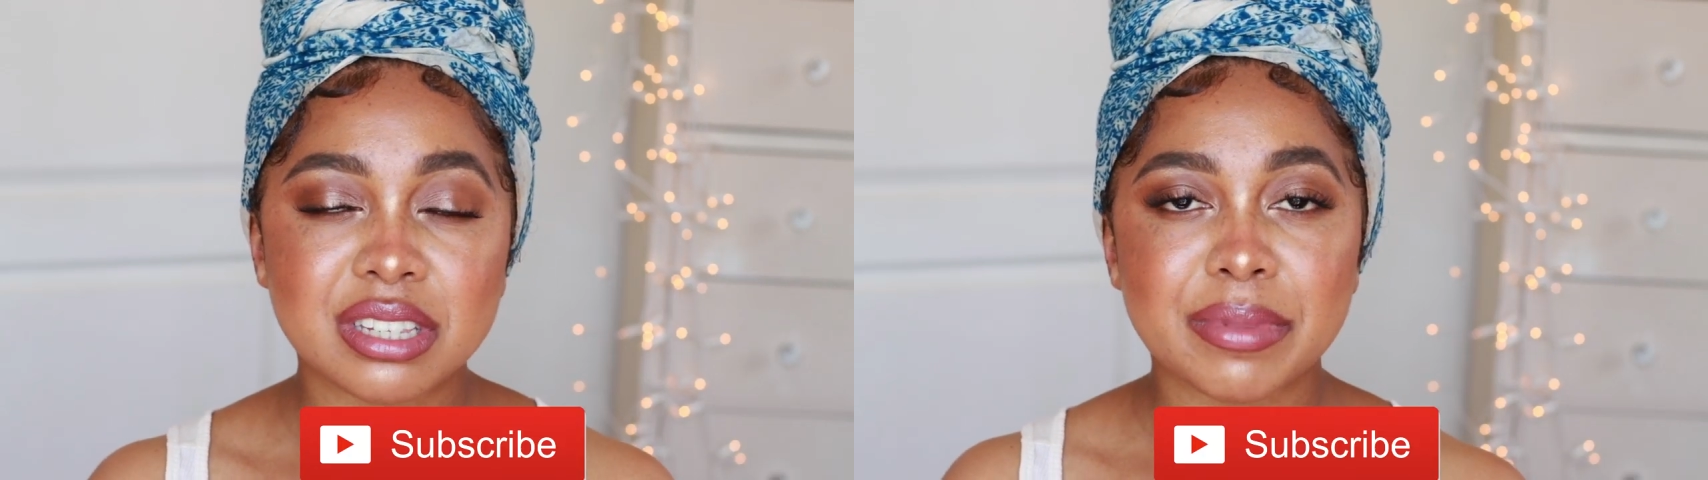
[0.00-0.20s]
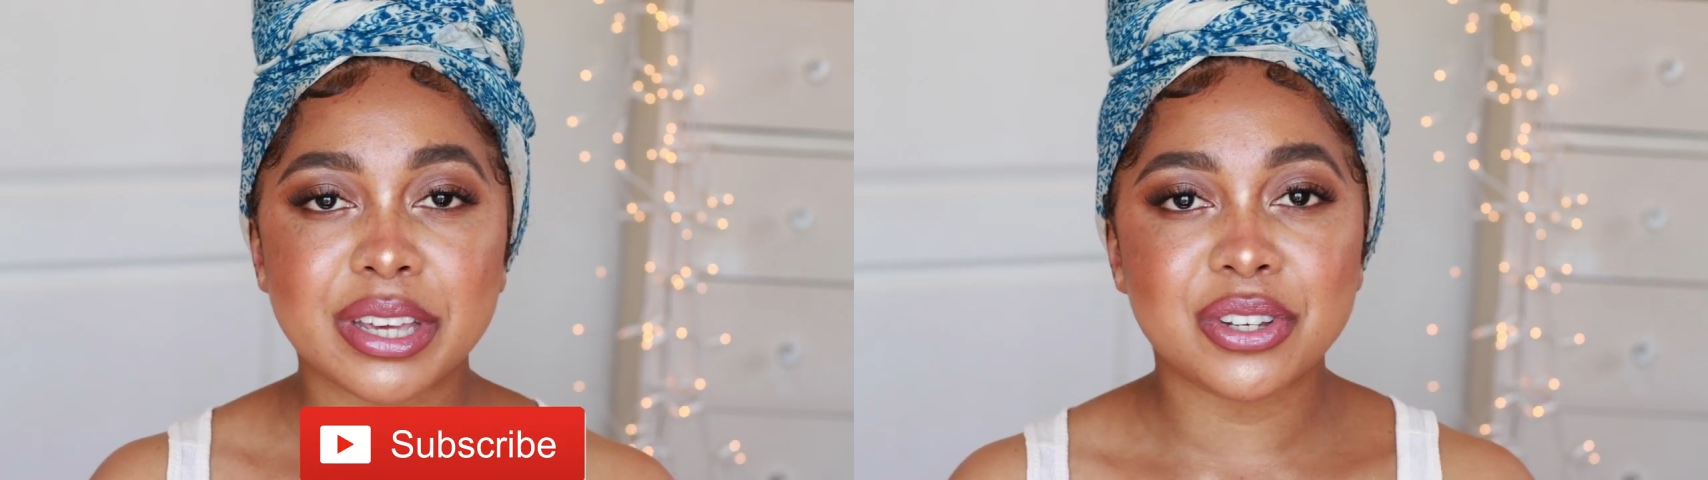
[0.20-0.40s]

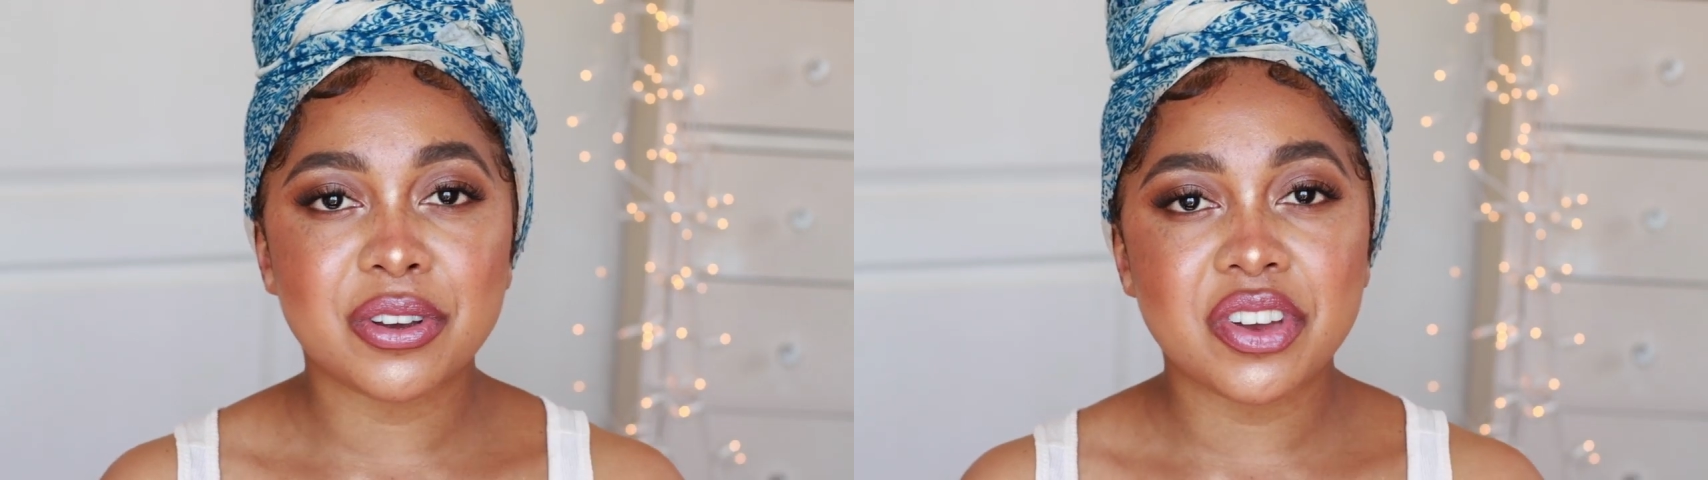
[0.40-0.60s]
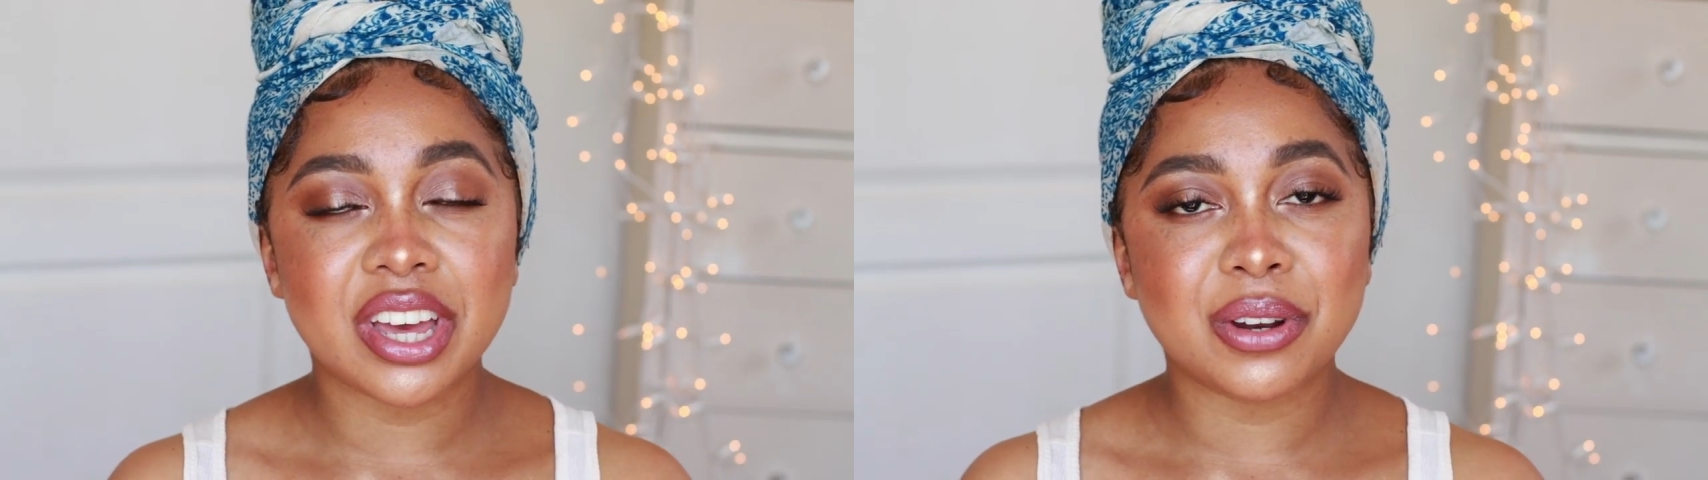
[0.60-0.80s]
just makes
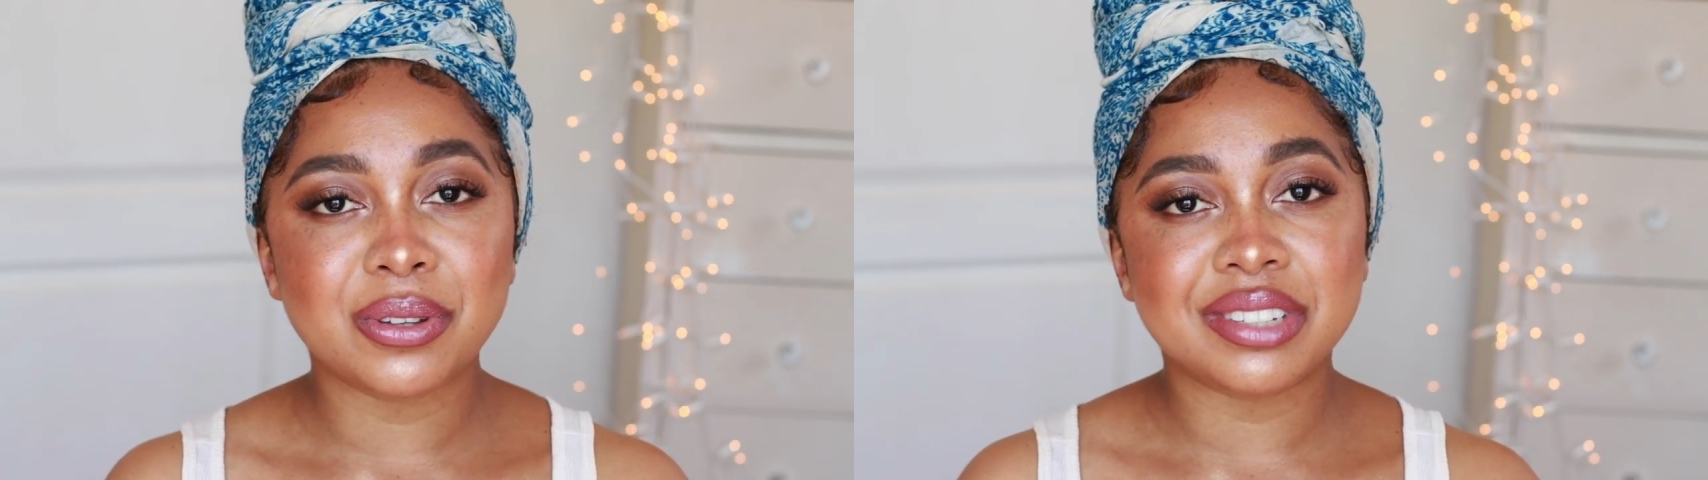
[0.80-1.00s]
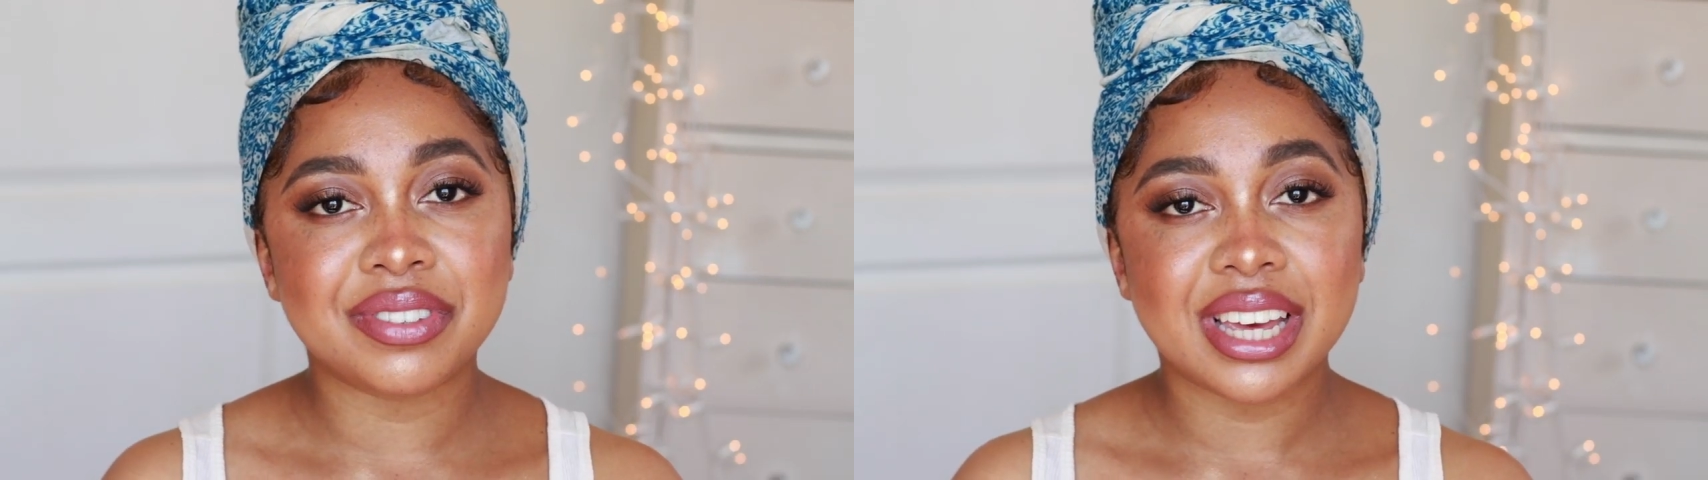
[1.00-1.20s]
sure you get
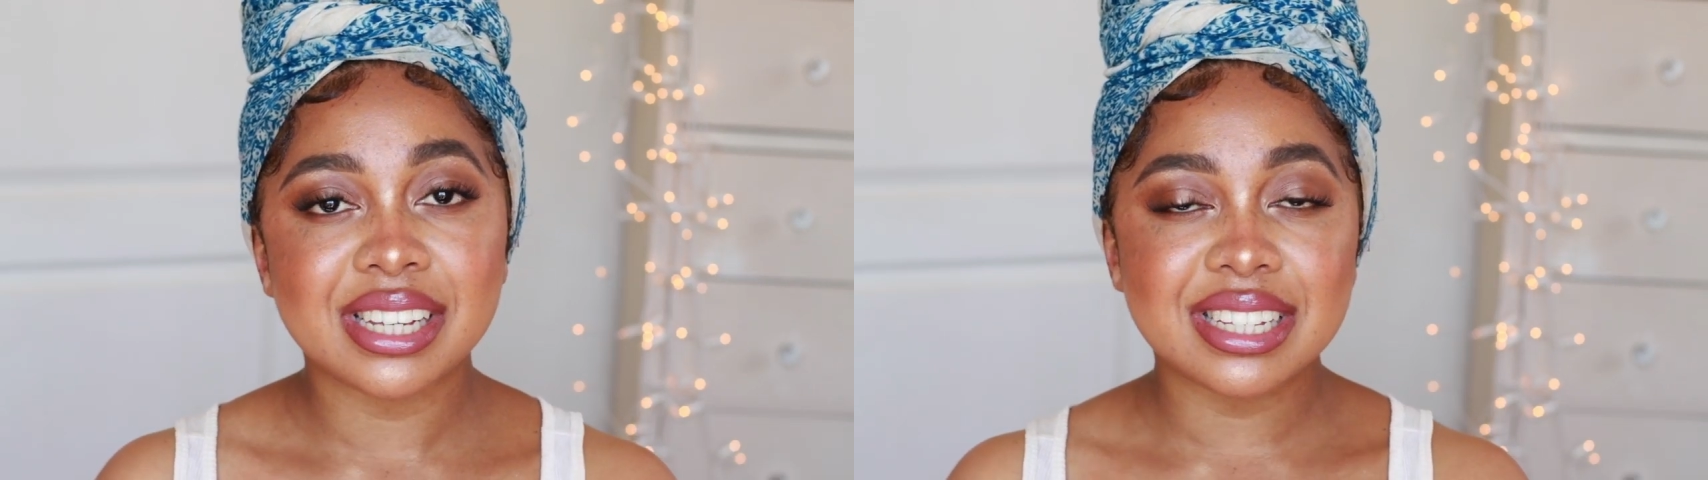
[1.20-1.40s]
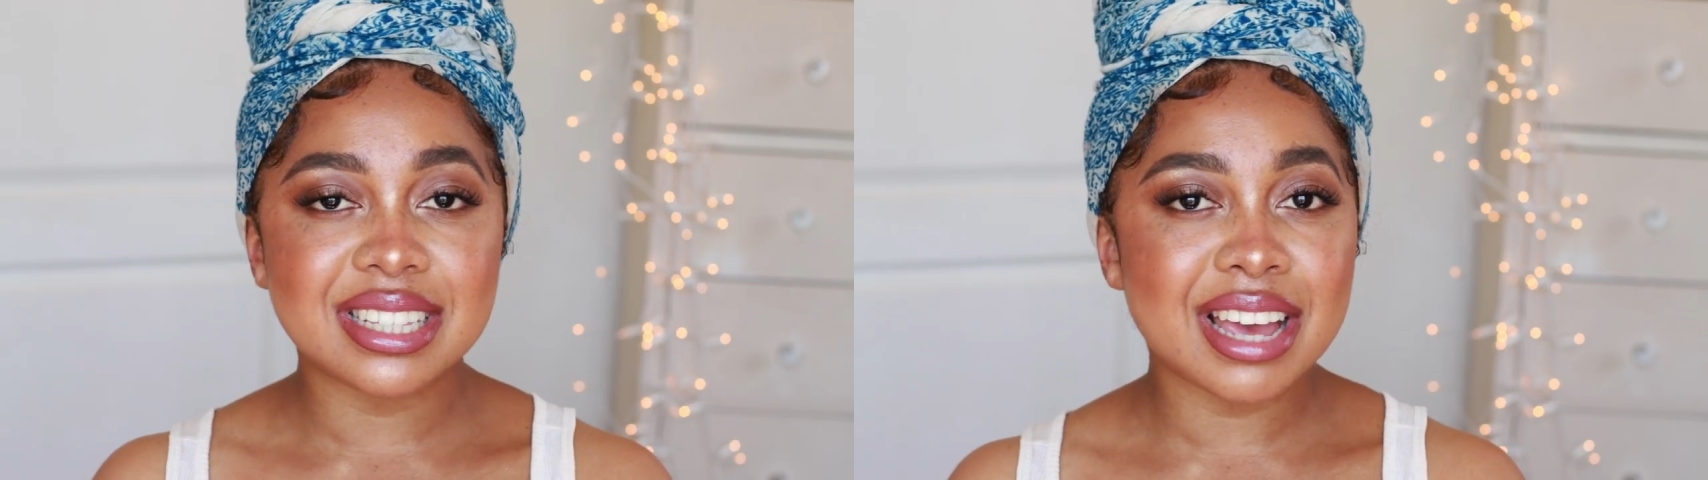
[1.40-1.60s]

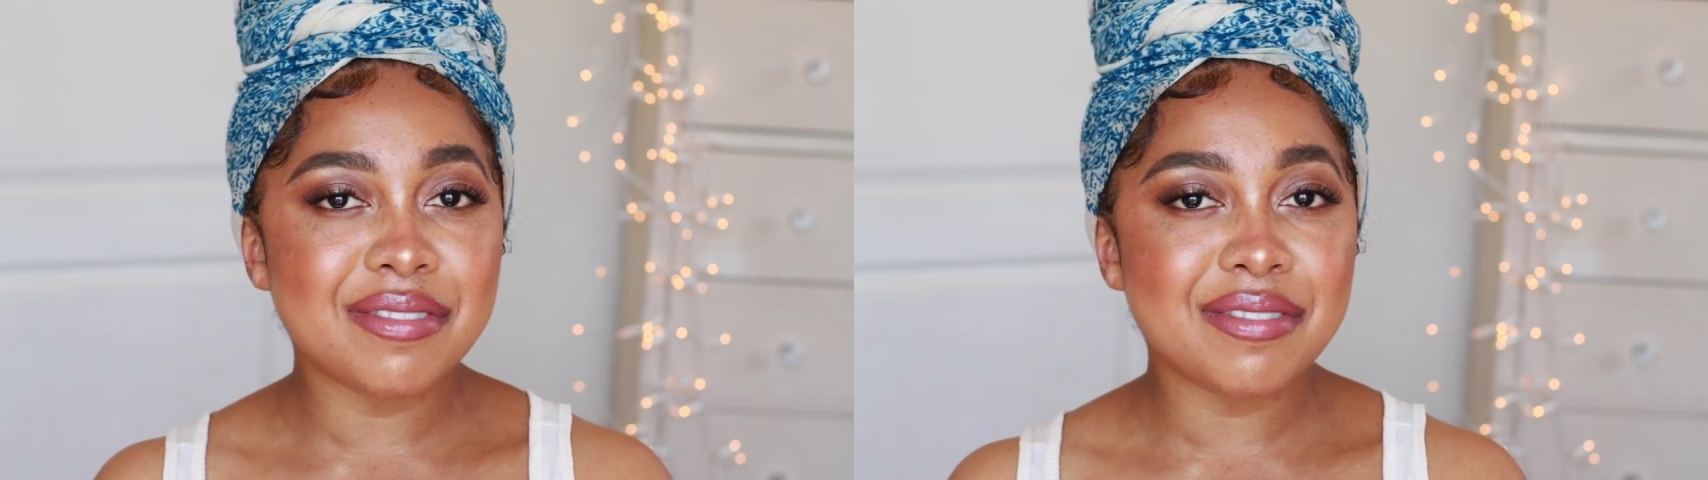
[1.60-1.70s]
notifications